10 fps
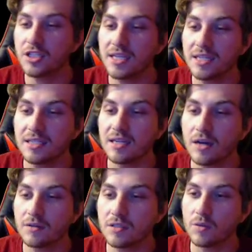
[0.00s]
things and
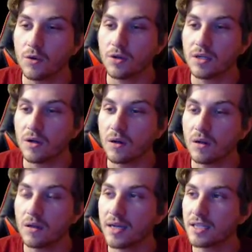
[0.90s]
now it doesn't work at
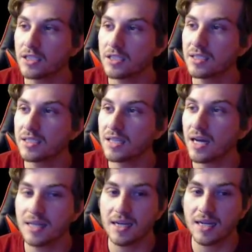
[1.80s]
all. Like, it's
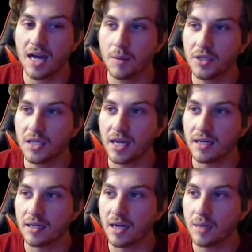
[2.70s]
not that
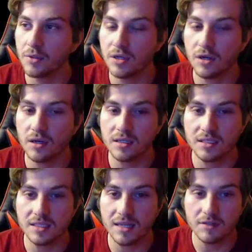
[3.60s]
complicated. I put it on a
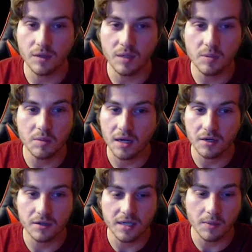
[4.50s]
720p
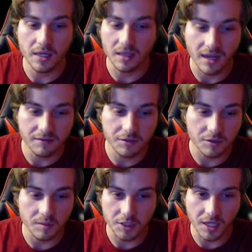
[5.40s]
monitor and now my live
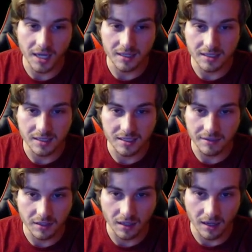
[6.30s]
stream chat isn't
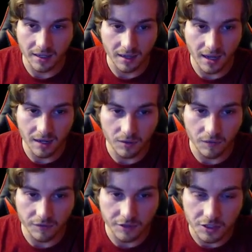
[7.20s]
even like, I don't know
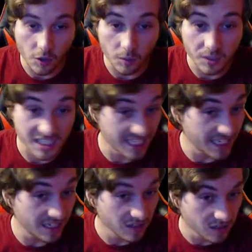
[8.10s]
if just nobody's
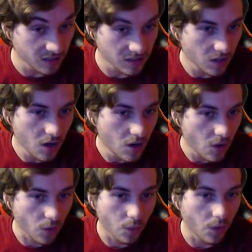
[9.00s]
here
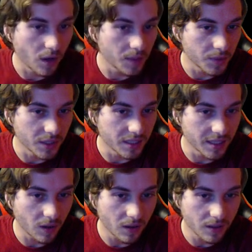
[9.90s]
or what, but
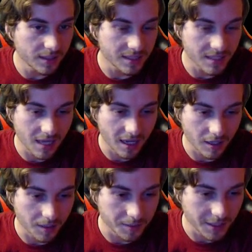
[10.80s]
it's not
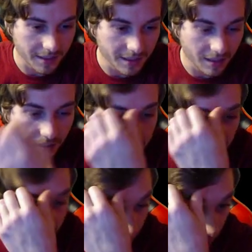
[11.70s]

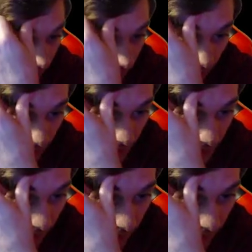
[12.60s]
updating at all.
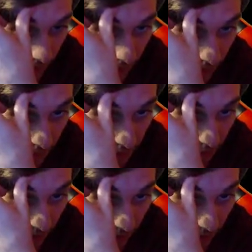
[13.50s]
So I don't know what's up
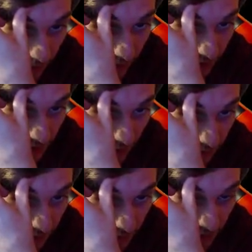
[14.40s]
with that. Okay,
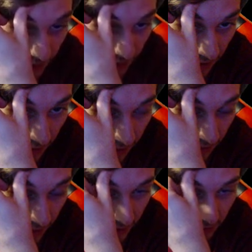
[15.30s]
Dishonor Ninja's saying hello.
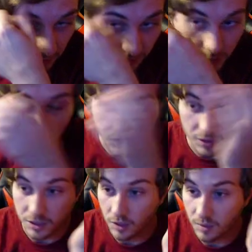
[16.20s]
I guess you're the first person
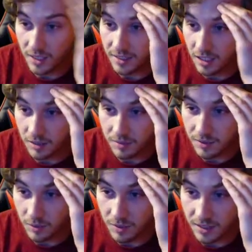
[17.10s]
to show back up.
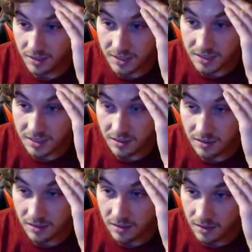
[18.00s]
Nobody else is
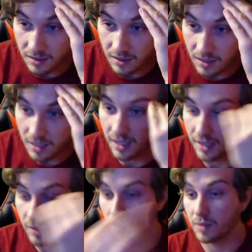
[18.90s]
here. I
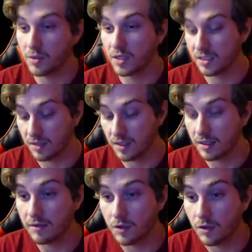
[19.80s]
don't blame you guys for not
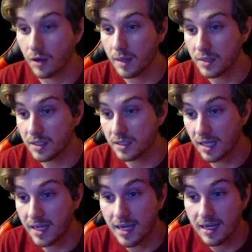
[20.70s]
giving a crap because
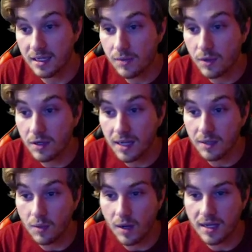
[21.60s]
I can't get it to work
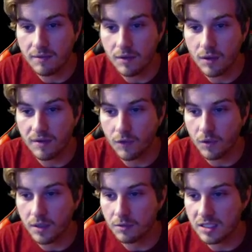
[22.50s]
anyway, even though I
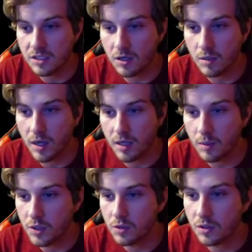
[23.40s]
fully restarted my
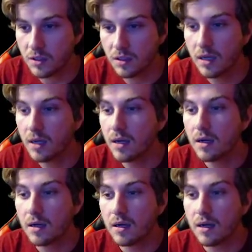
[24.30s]
computer.
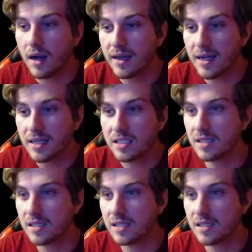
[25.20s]
I guess